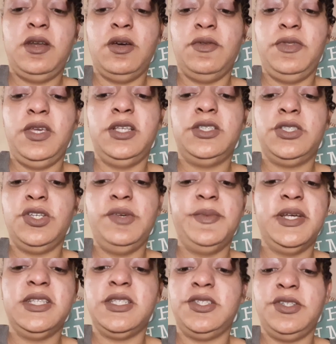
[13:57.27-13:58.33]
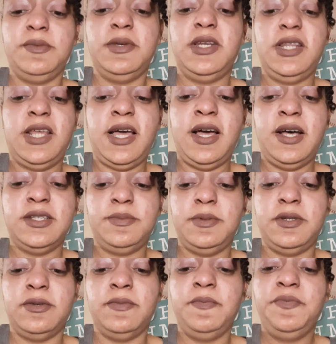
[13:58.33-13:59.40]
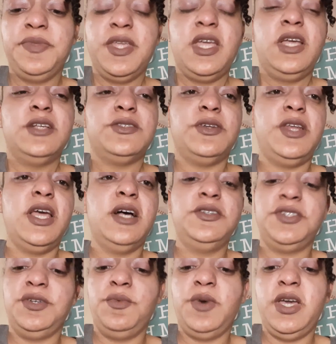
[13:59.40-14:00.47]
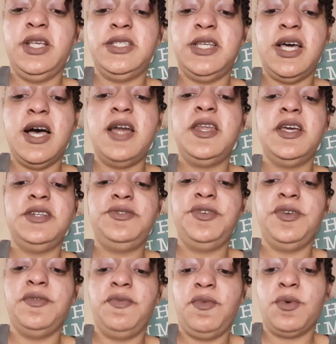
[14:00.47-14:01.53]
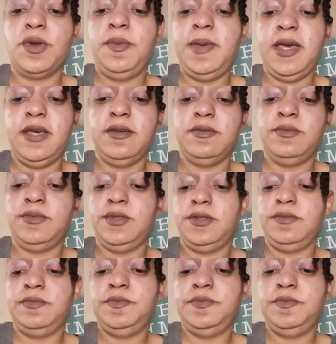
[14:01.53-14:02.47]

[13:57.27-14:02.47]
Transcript: These 2 months that she been in that hospital. So now she weighs 940 pounds.